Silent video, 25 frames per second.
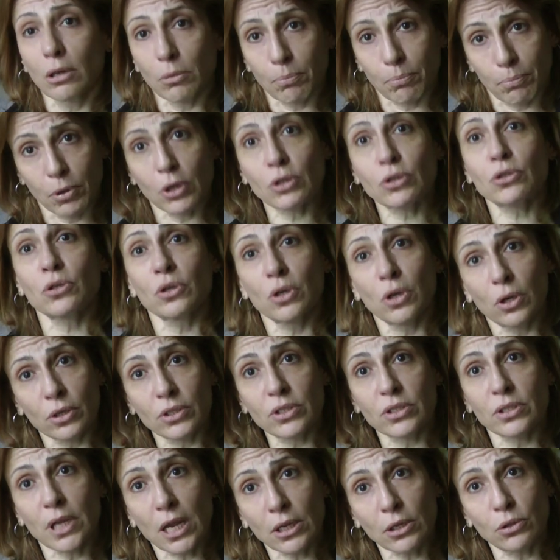personal
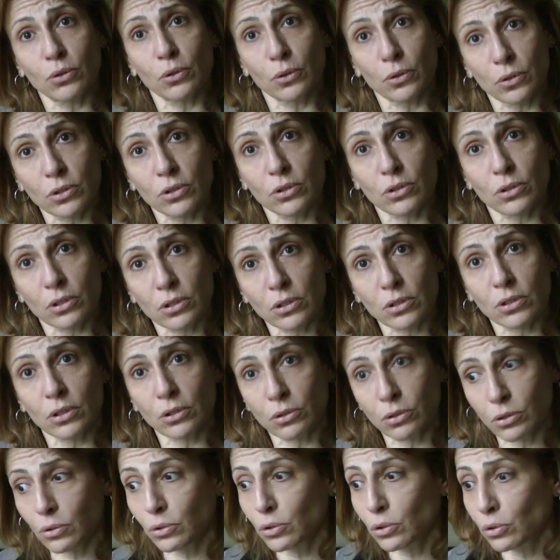status
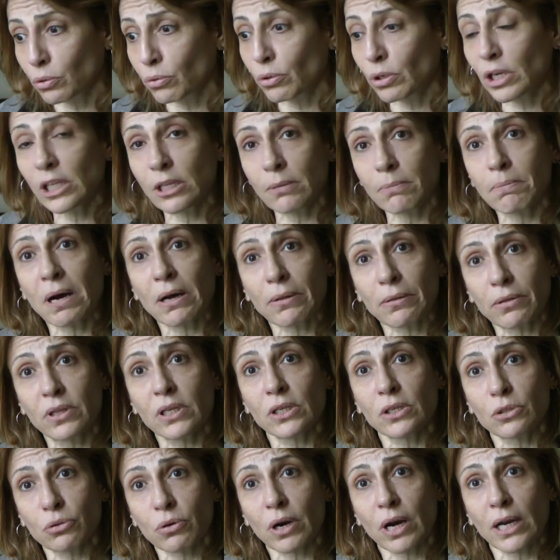to read about
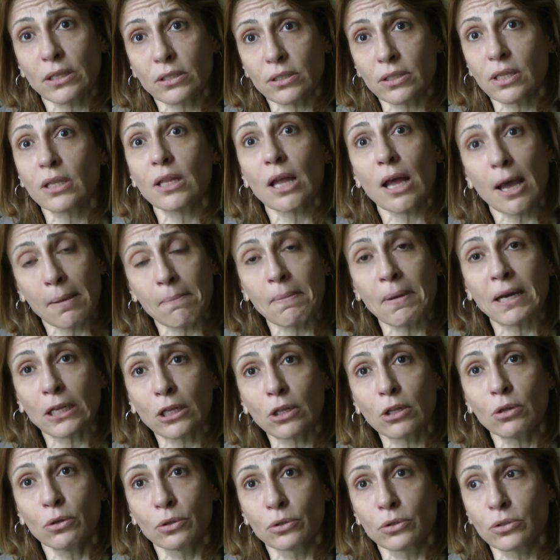these rights that I might
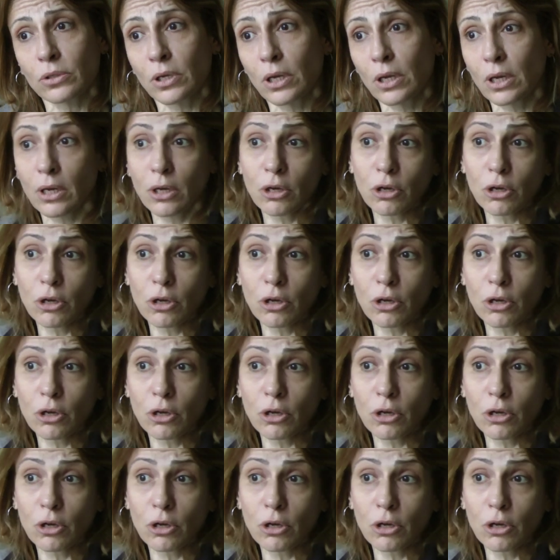lose.